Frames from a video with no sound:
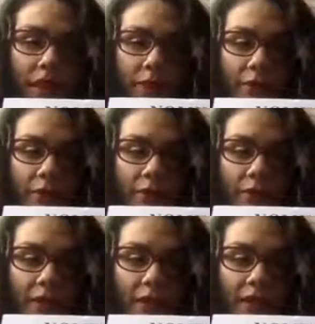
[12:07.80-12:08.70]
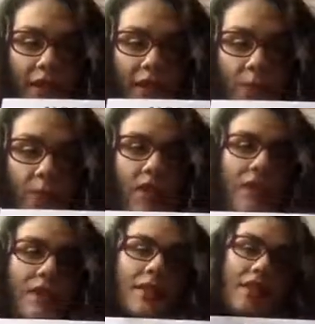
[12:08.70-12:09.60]
If it ends with
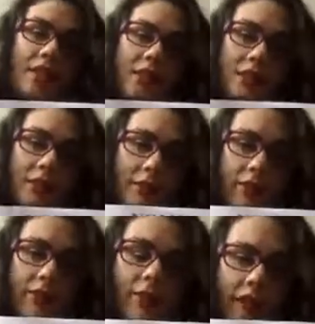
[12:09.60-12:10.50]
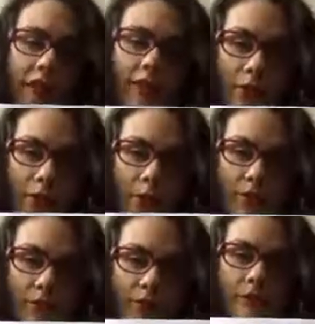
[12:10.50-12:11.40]
this funny
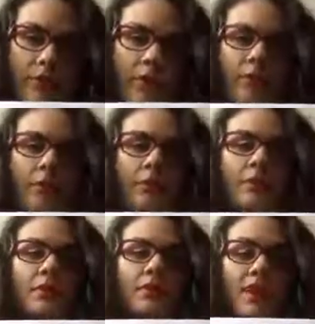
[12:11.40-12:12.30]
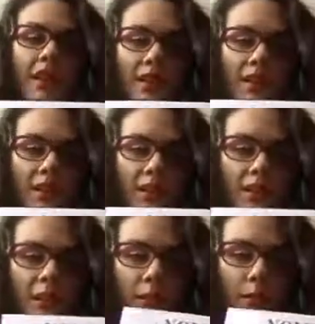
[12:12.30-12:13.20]
group, then
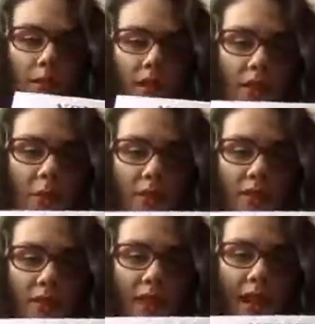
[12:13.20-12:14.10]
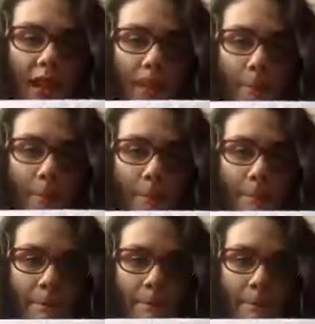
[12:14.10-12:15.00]
we're going to use E.
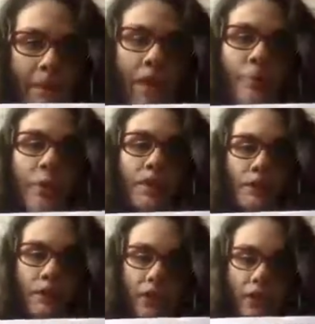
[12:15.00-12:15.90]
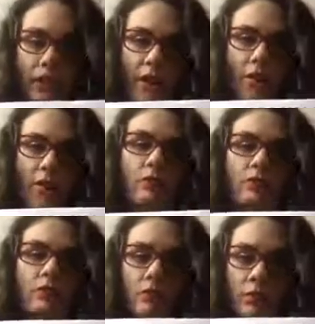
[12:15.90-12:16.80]
But for now,
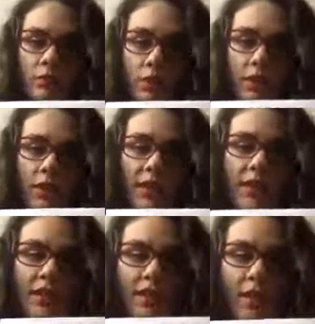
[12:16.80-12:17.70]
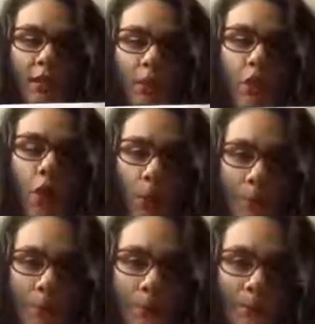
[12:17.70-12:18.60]
let's stick with O.